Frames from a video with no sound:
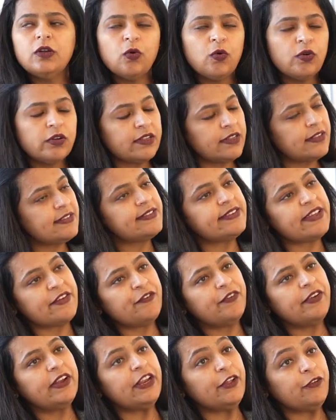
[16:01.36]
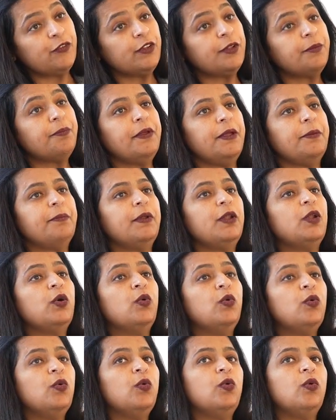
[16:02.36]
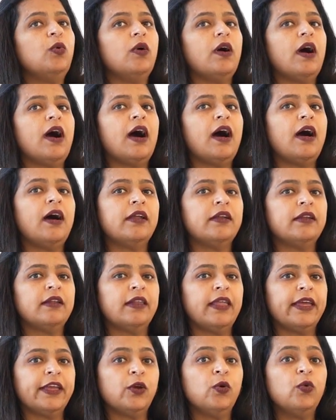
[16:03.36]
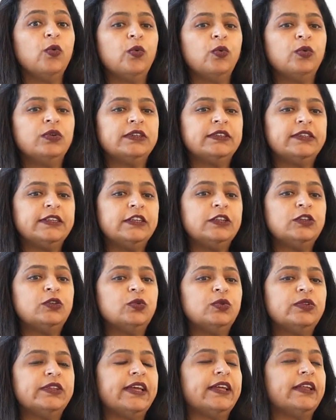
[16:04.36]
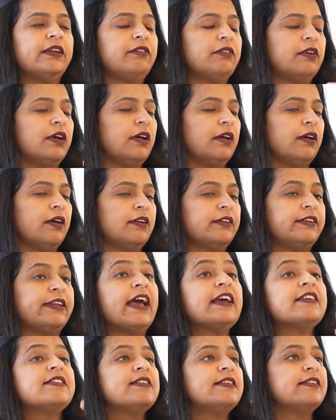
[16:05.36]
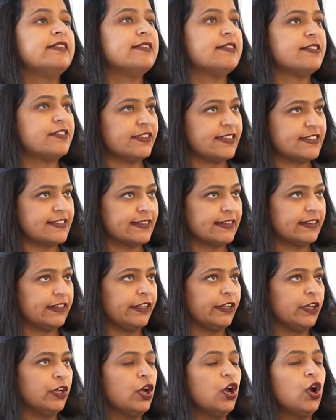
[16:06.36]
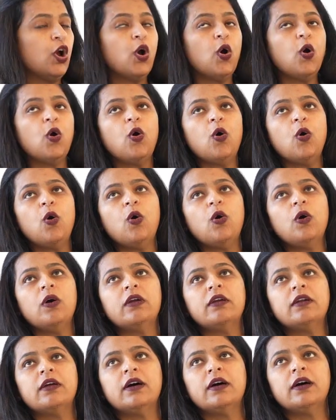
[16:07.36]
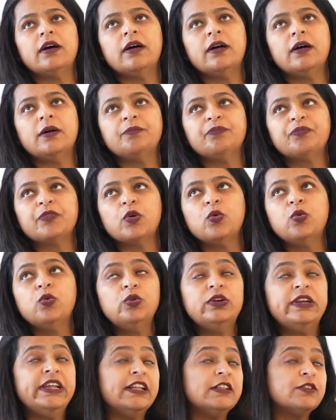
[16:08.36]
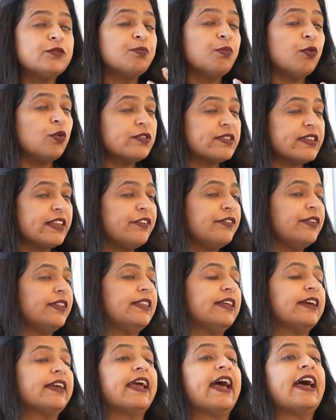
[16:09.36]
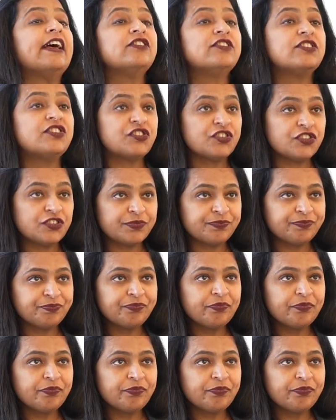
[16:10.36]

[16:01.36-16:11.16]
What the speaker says: loan is definitely for the people who are who didn't do their tax returns recently, or who deals mostly with the cash,